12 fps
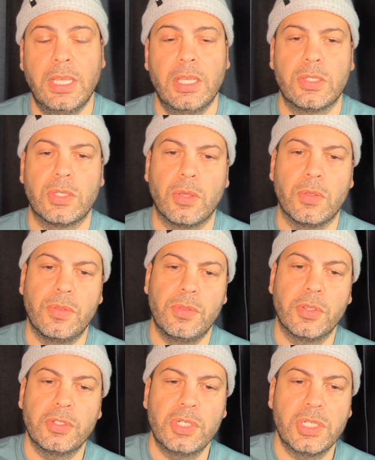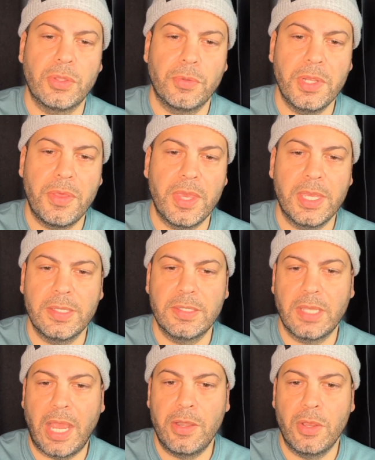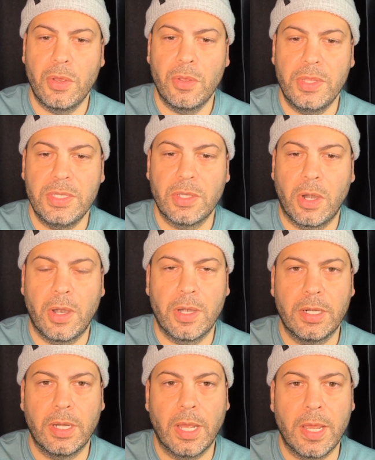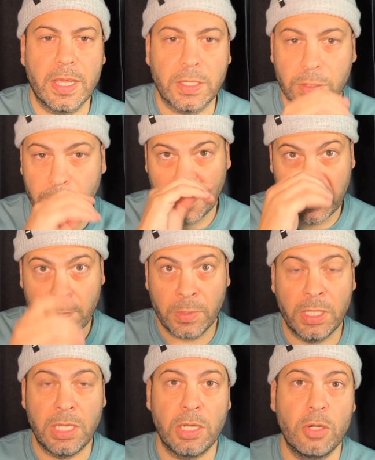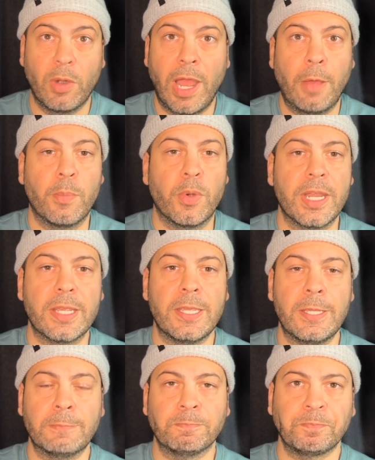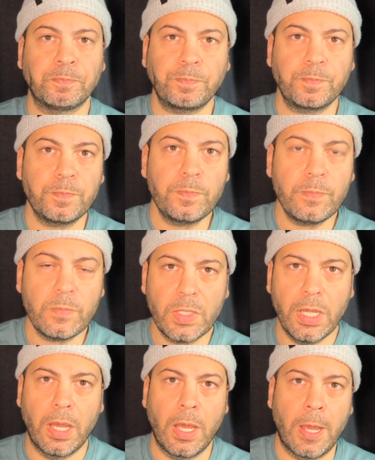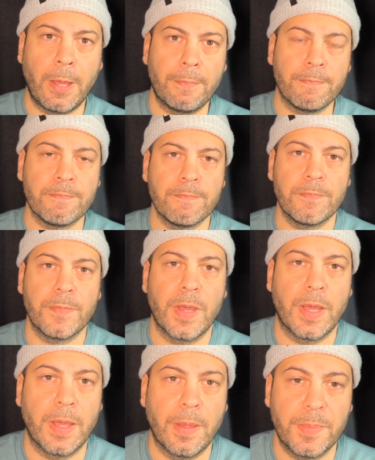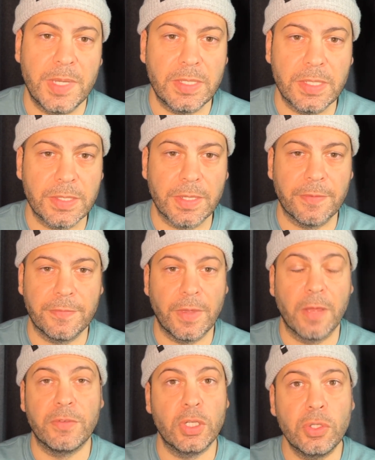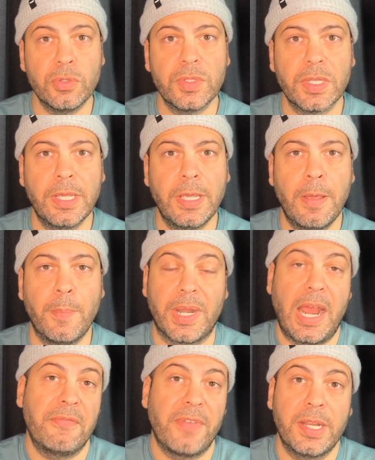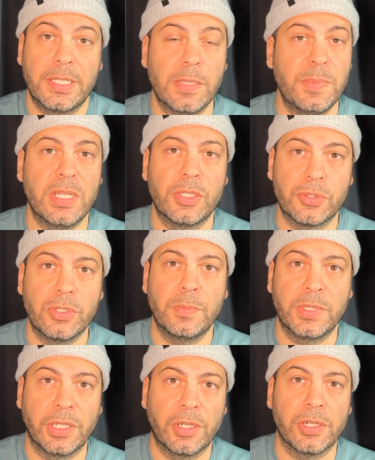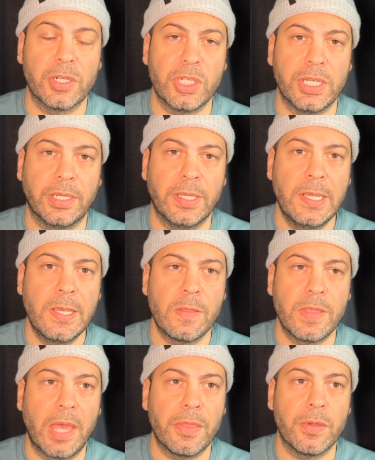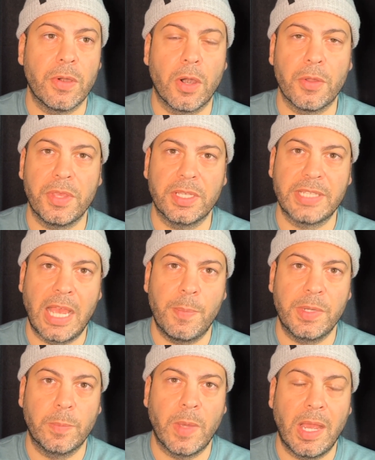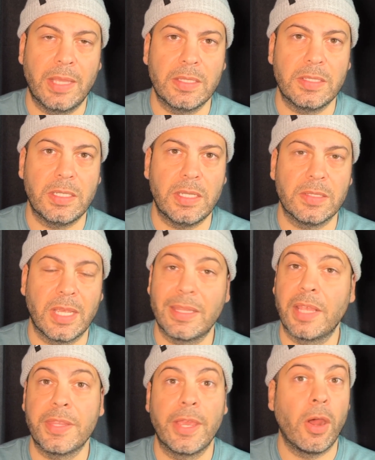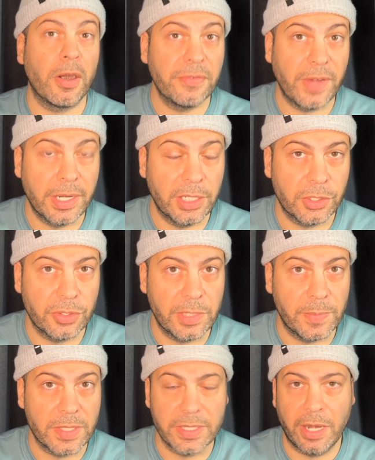So those are just three things. I know these aren't uh, extremely groundbreaking um, uh, pieces of, of news, but I find it to be extremely encouraging that there are things happening behind the scenes and that they are finding treatments that